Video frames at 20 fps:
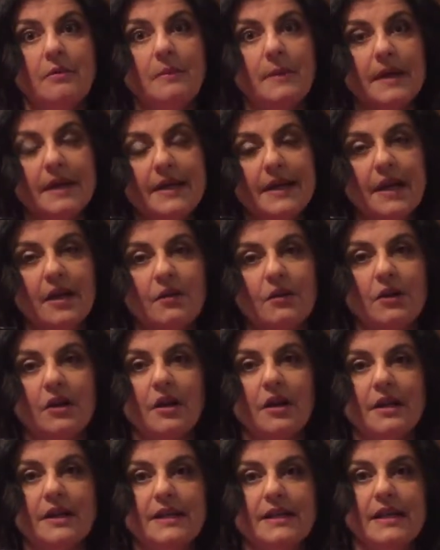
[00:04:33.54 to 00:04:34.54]
But now a
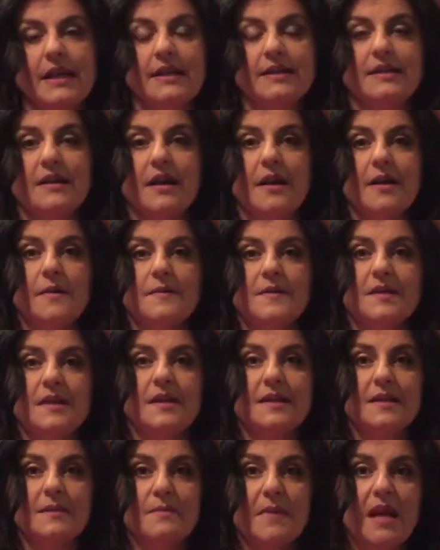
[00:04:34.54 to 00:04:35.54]
lot of times
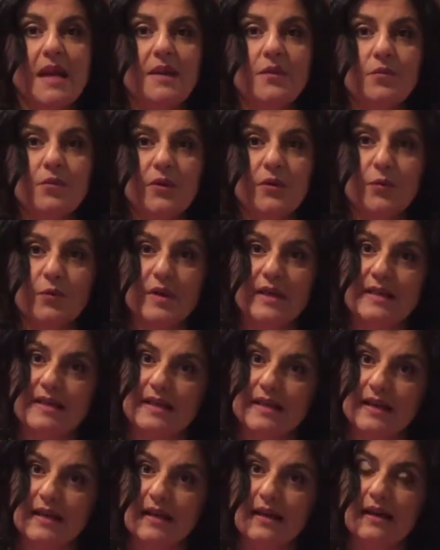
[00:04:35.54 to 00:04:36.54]
it's made with
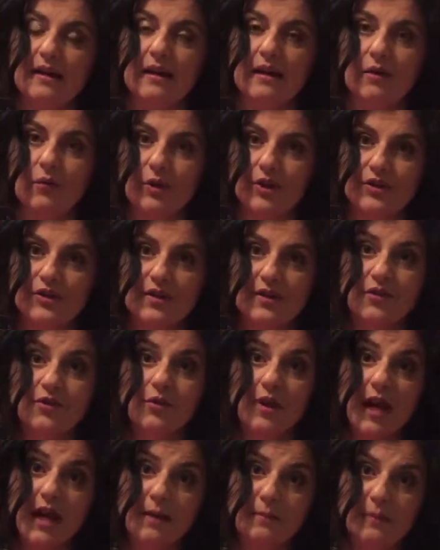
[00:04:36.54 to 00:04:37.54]
whiskey, which is
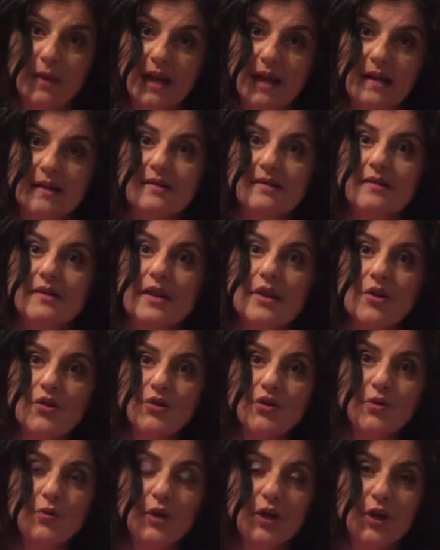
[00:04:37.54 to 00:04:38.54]
grain-based.
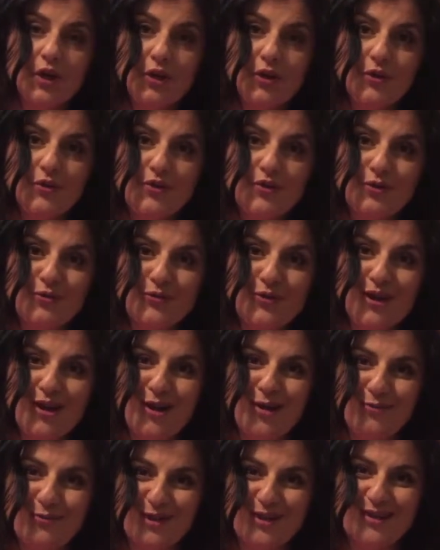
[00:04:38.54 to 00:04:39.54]
So we're going to use
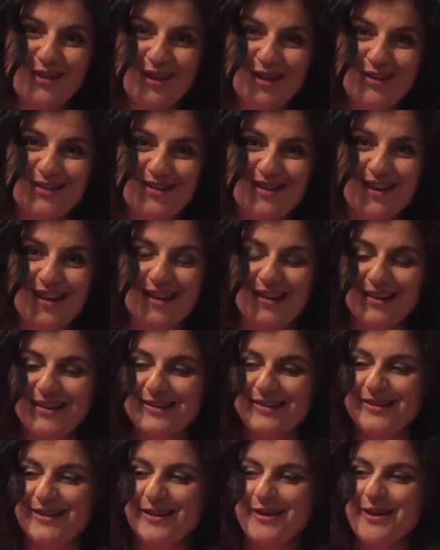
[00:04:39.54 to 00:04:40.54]
whiskey
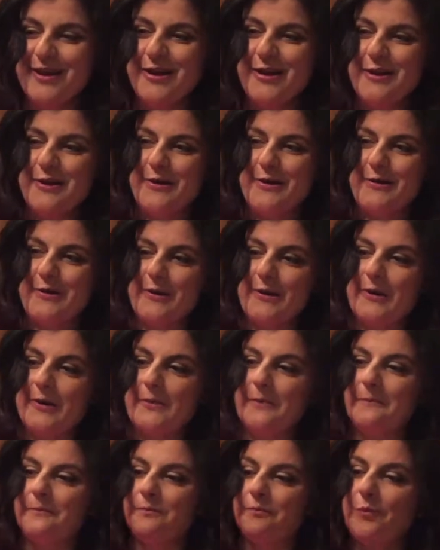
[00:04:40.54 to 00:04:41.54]
tonight.
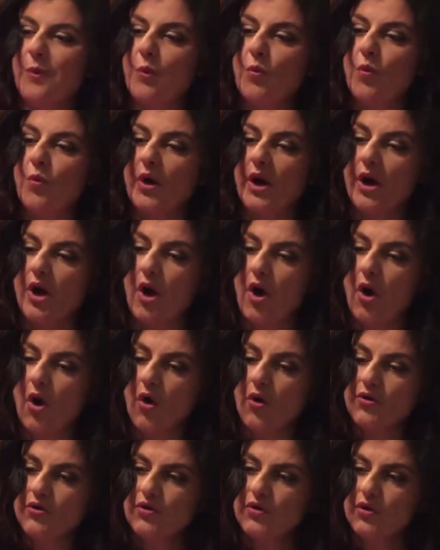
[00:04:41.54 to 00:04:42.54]
We're
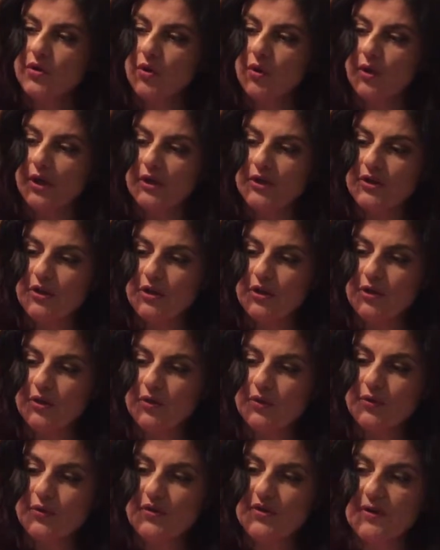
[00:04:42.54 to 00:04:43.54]
also going to
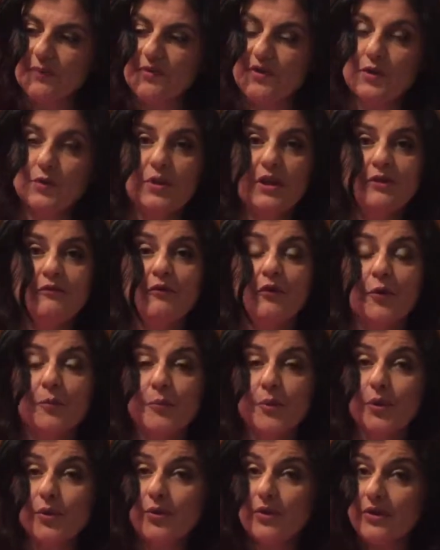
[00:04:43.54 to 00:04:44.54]
use some sweet
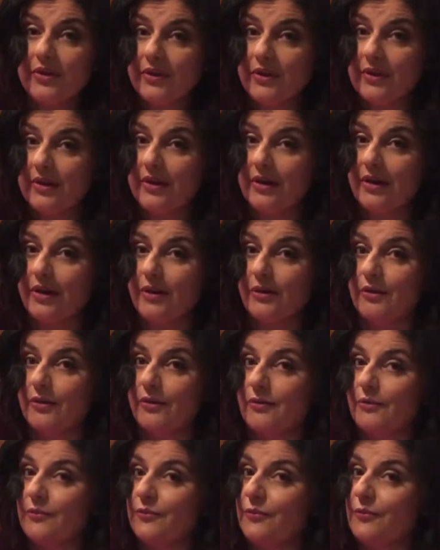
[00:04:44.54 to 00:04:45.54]
vermouth,
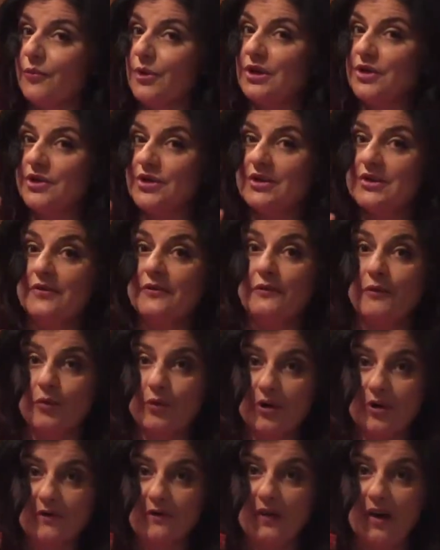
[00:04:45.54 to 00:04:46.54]
which is a
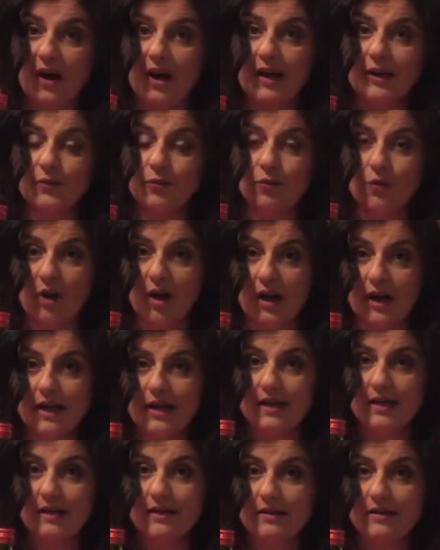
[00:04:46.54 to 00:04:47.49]
fortified wine.